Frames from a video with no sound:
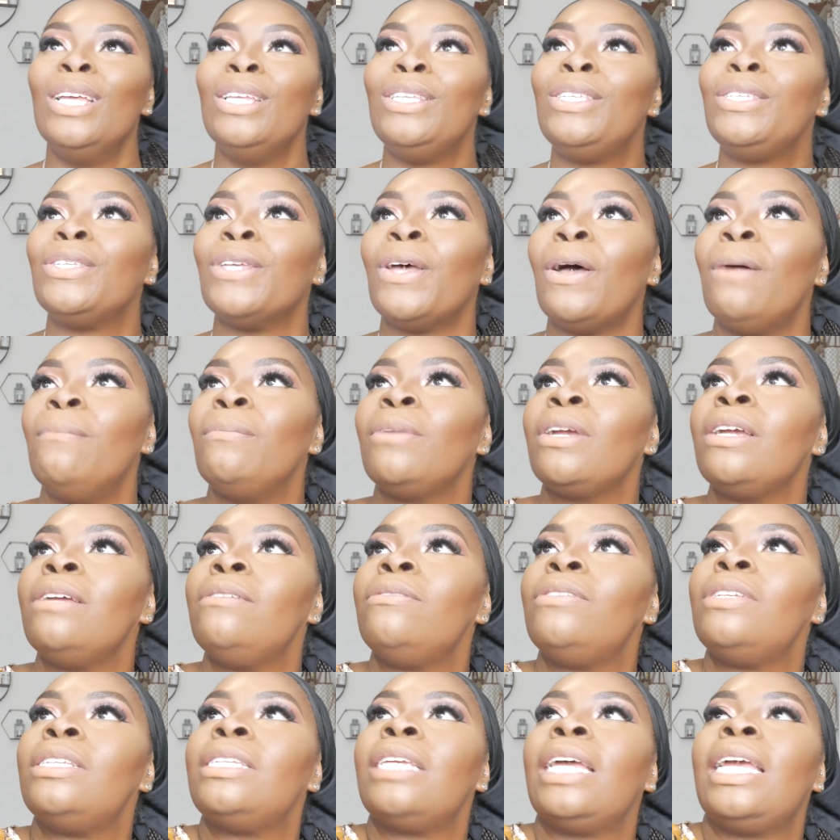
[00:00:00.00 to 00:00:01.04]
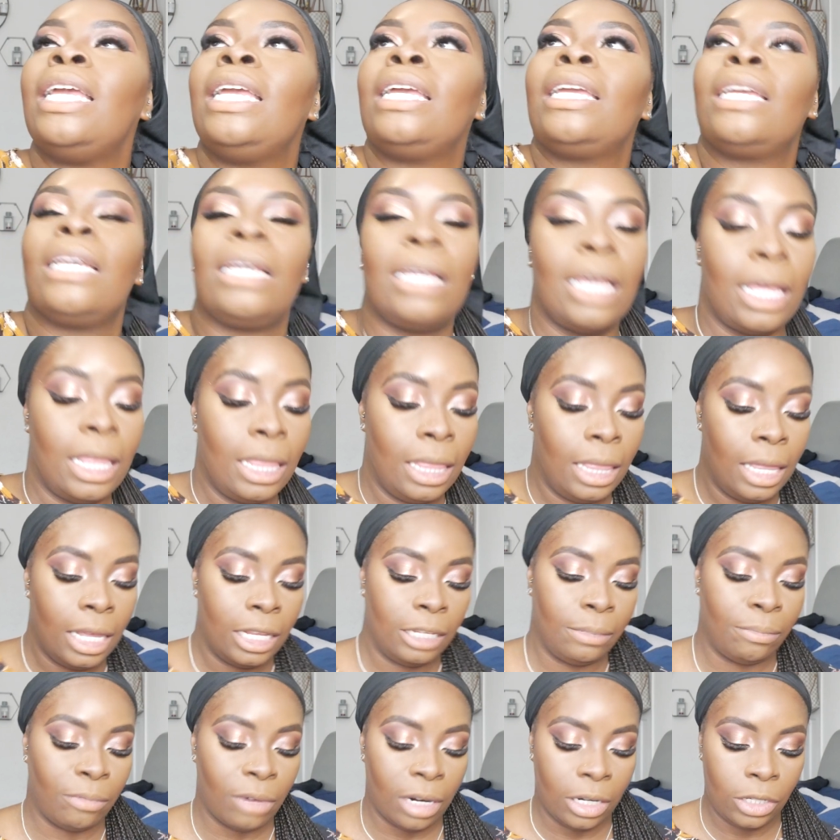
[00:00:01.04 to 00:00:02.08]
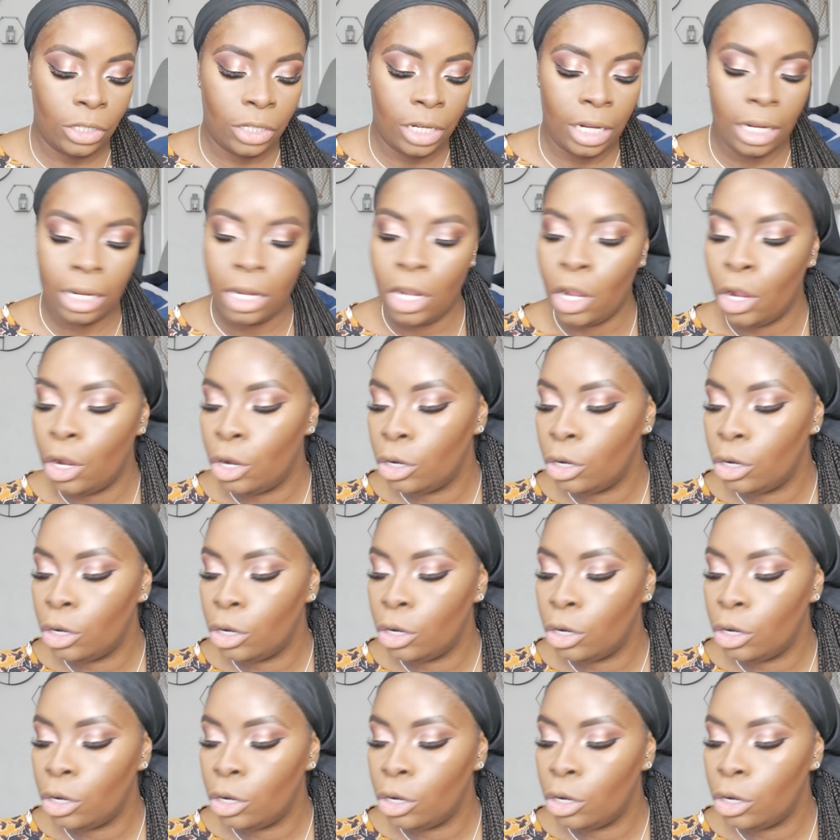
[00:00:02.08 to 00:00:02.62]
So I'm going to take this brush here.